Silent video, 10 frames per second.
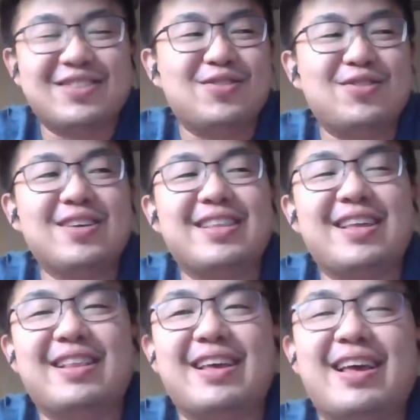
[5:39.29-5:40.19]
So
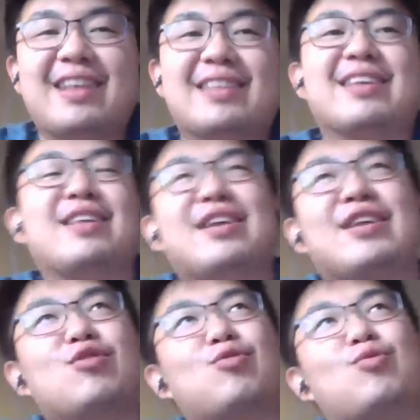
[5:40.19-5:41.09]
they
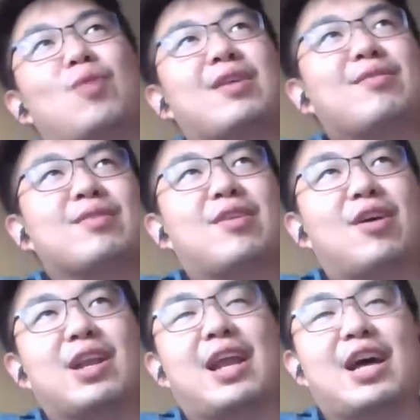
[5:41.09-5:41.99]
don't want
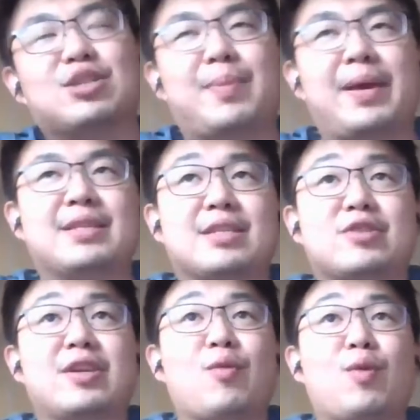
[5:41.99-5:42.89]
large space. That's
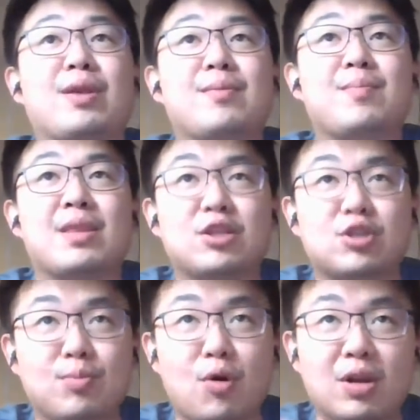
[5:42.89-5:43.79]
why they want
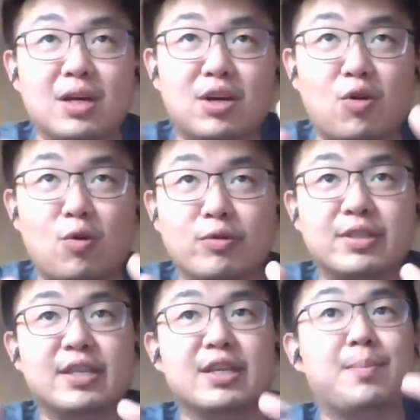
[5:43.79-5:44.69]
smaller,
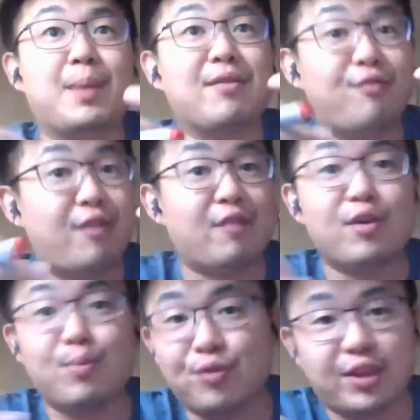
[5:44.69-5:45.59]
cozier, but very
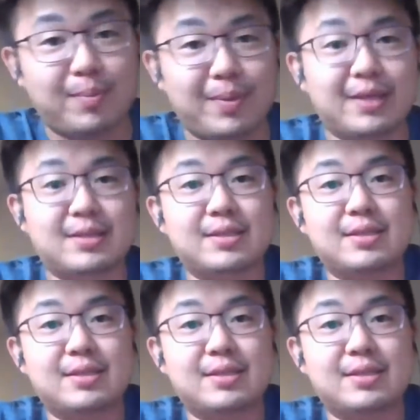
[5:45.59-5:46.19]
pretty place.